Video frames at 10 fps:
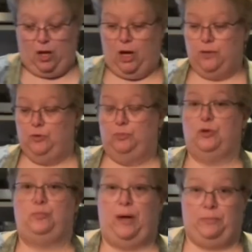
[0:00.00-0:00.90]
I would
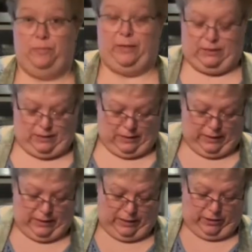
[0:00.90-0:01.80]
put peppermint
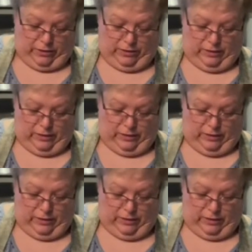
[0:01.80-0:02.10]
in here.